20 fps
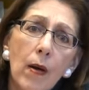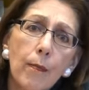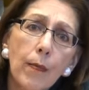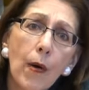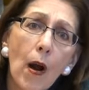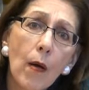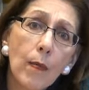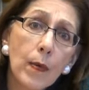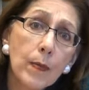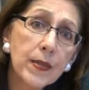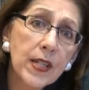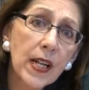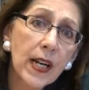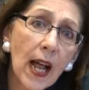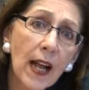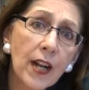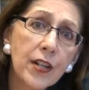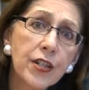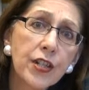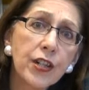problems that
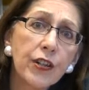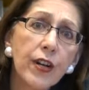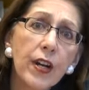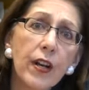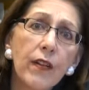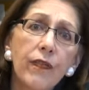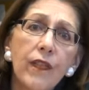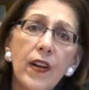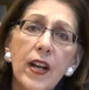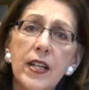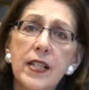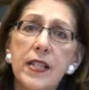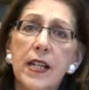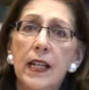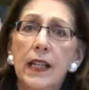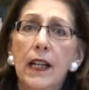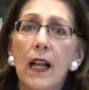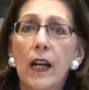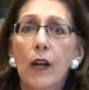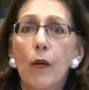Algeria faced,
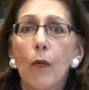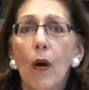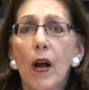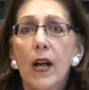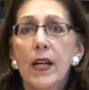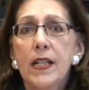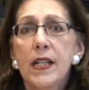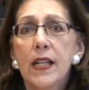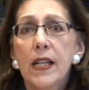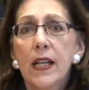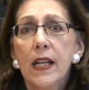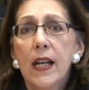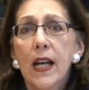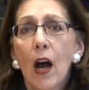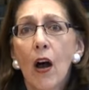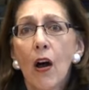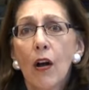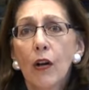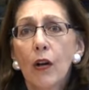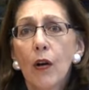and likewise the
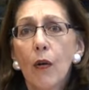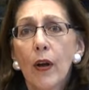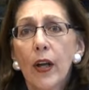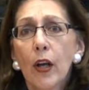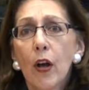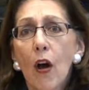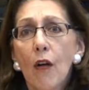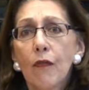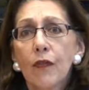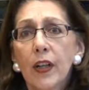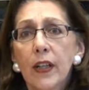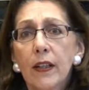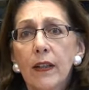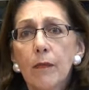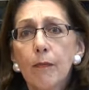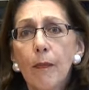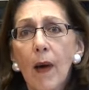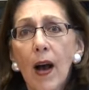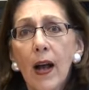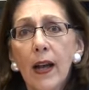ongoing conflict
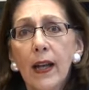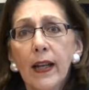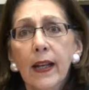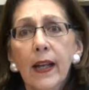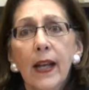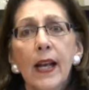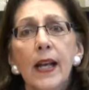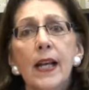in Mali,